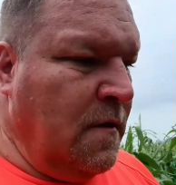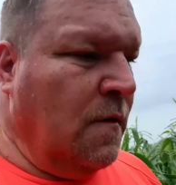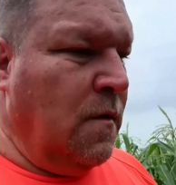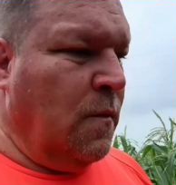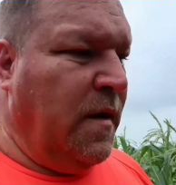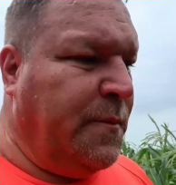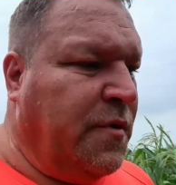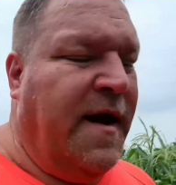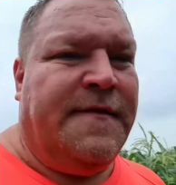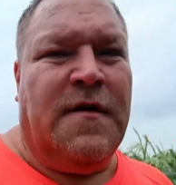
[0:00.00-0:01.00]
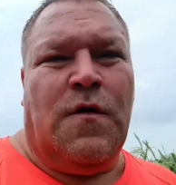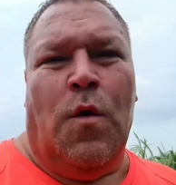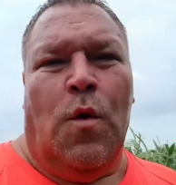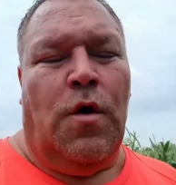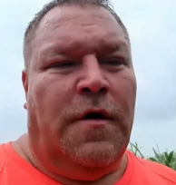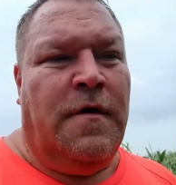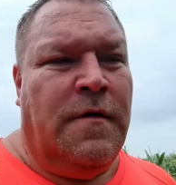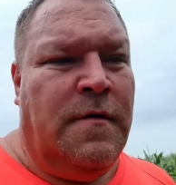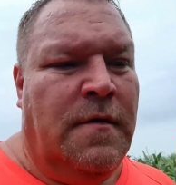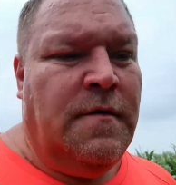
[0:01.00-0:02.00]
when we plant the corn,
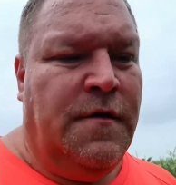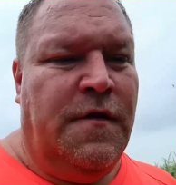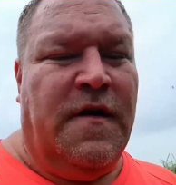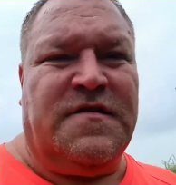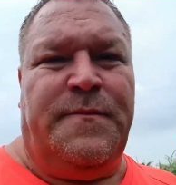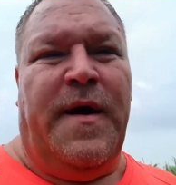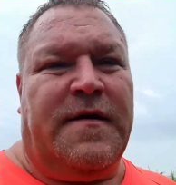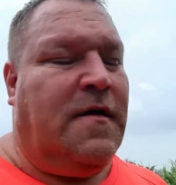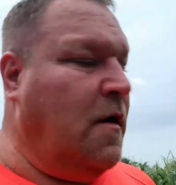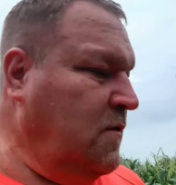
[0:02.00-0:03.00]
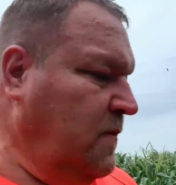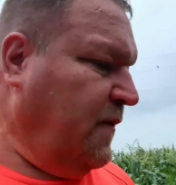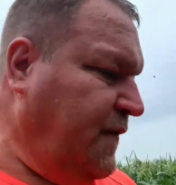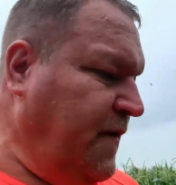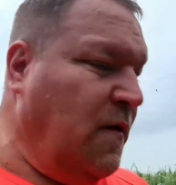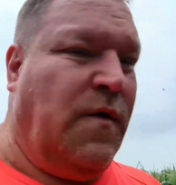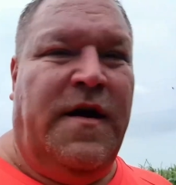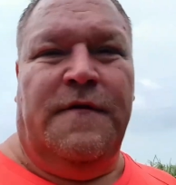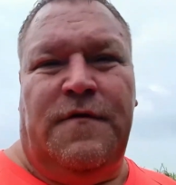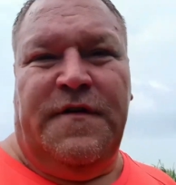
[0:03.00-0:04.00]
do you expect a 100%
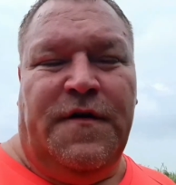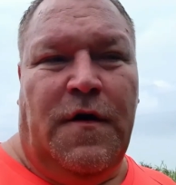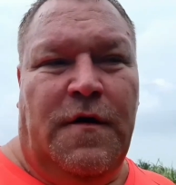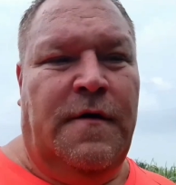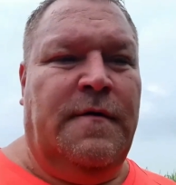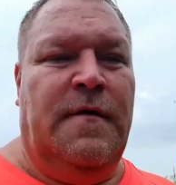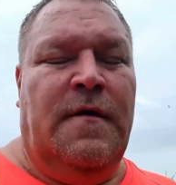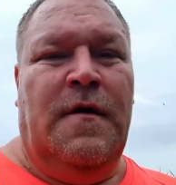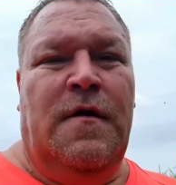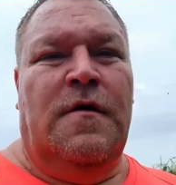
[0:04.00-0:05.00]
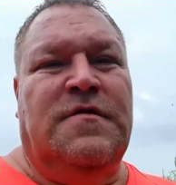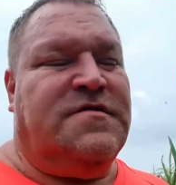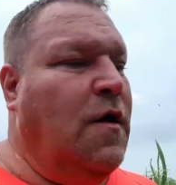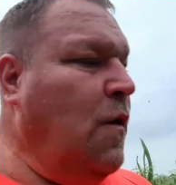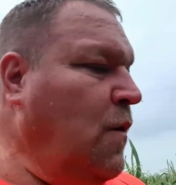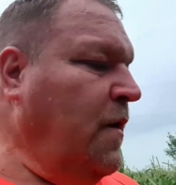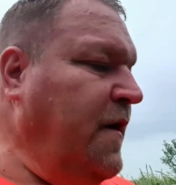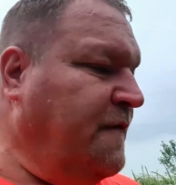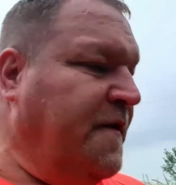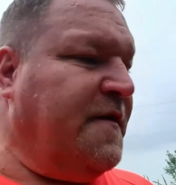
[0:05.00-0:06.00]
rate of return? So
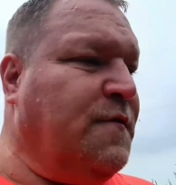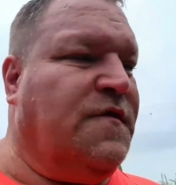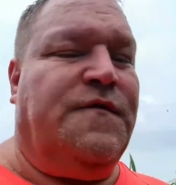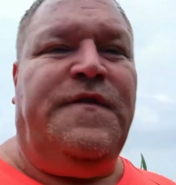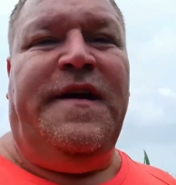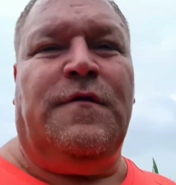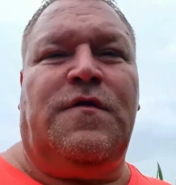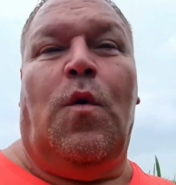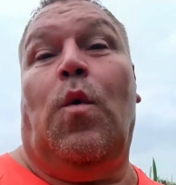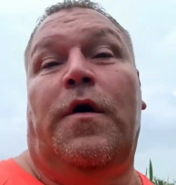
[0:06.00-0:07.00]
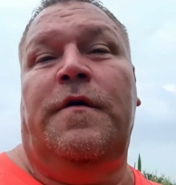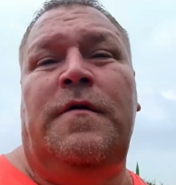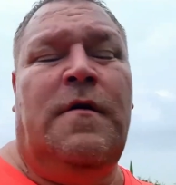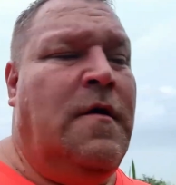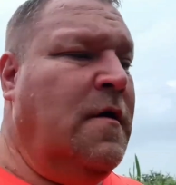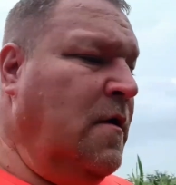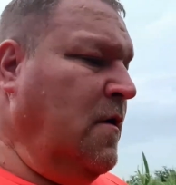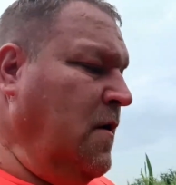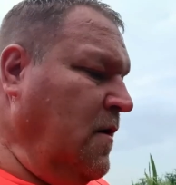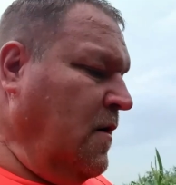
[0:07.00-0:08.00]
if this was field corn,
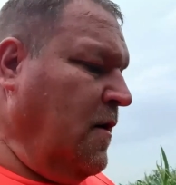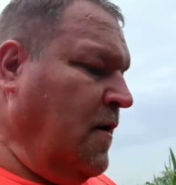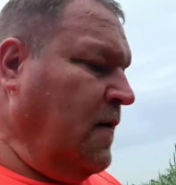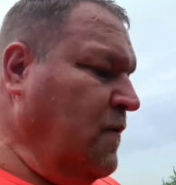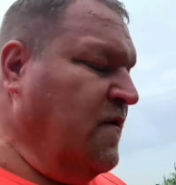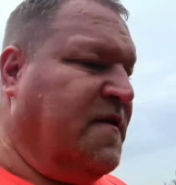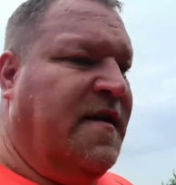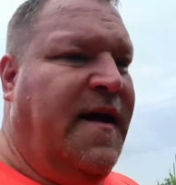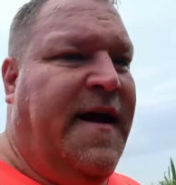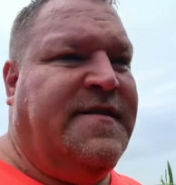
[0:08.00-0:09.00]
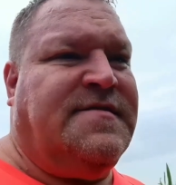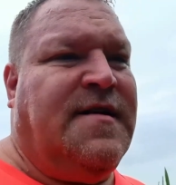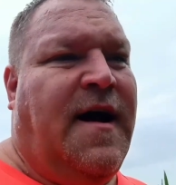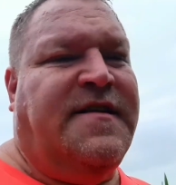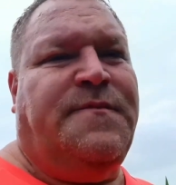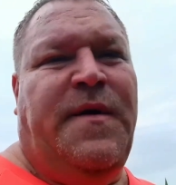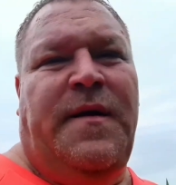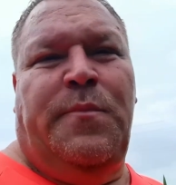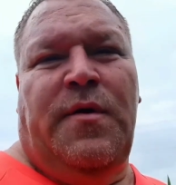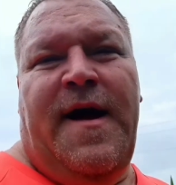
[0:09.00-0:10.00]
with today's
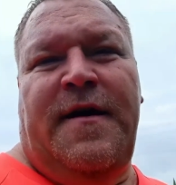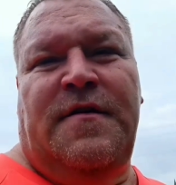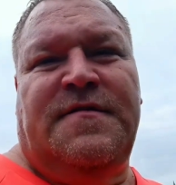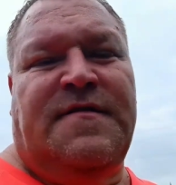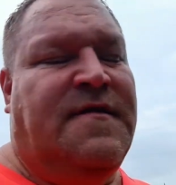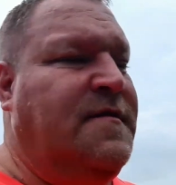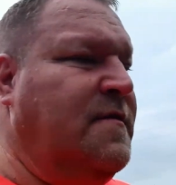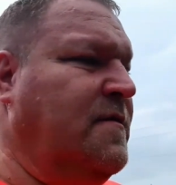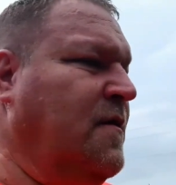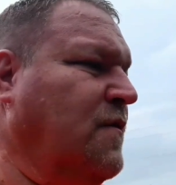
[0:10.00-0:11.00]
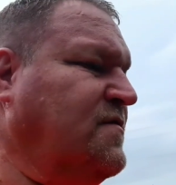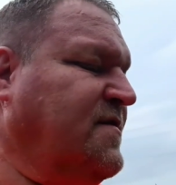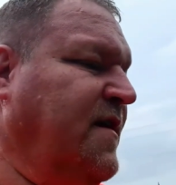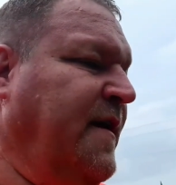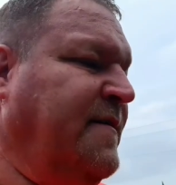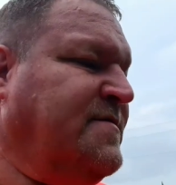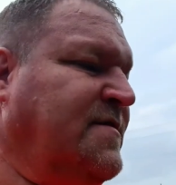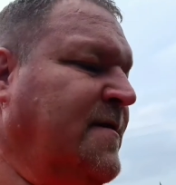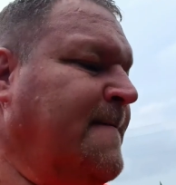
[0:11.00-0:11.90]
high-speed planters and those things,